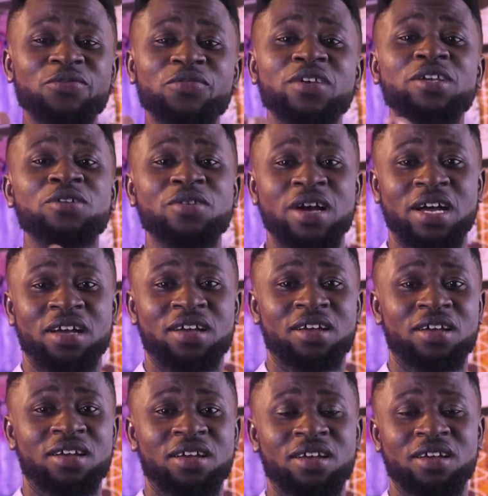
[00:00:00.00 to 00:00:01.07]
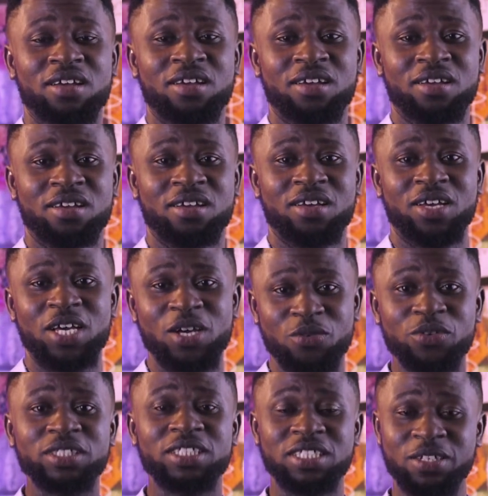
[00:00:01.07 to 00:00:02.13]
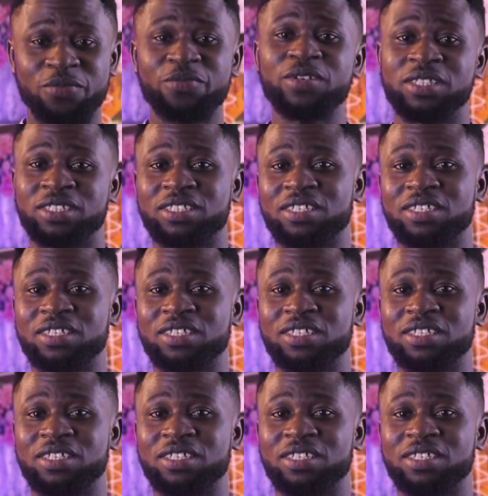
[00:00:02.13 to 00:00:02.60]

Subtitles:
failure with defeat.